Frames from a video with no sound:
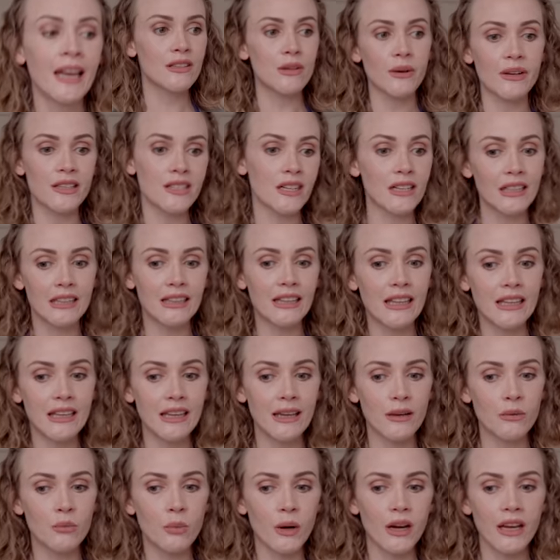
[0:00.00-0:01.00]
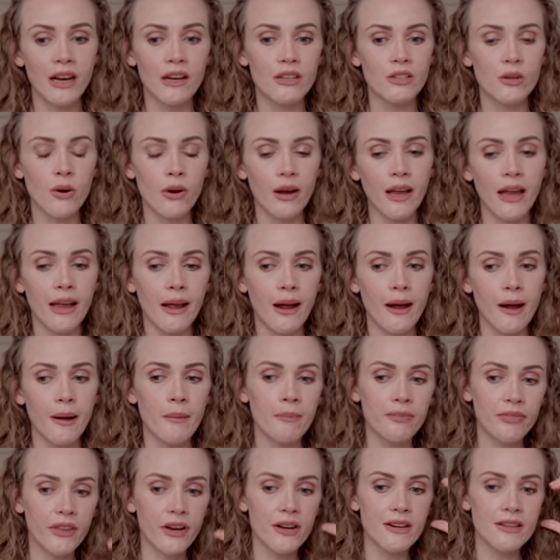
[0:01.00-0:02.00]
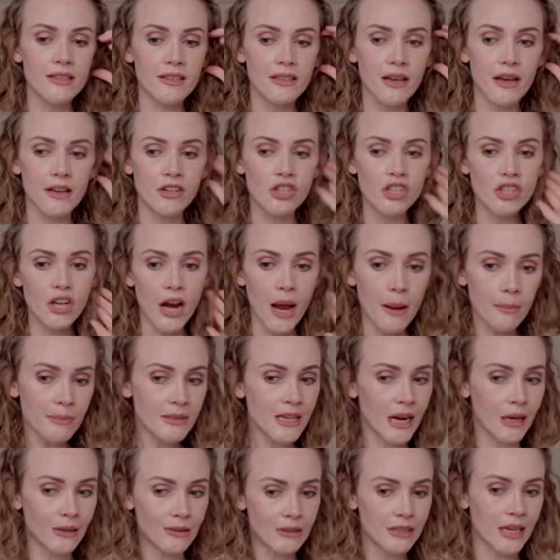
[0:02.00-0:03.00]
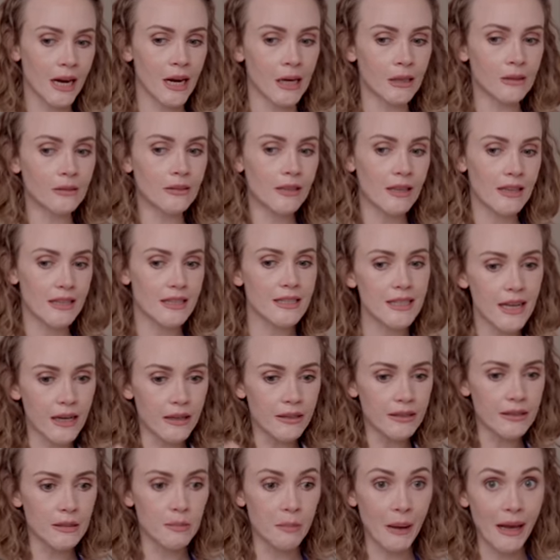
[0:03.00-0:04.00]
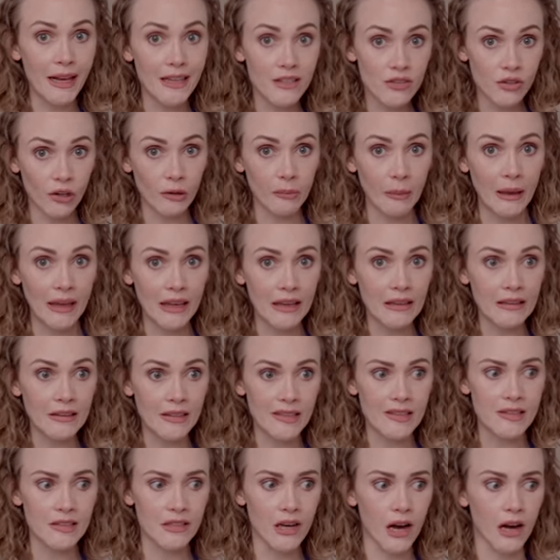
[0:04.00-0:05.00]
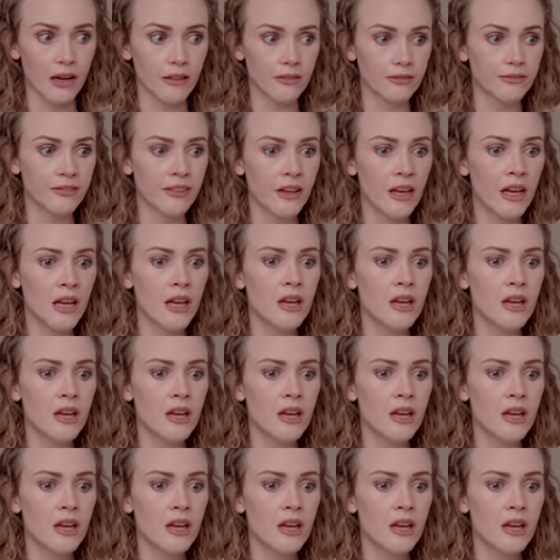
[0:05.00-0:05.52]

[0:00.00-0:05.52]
So I started thinking, what can I do? Okay, there's a shop downtown that sells pastry making stuff.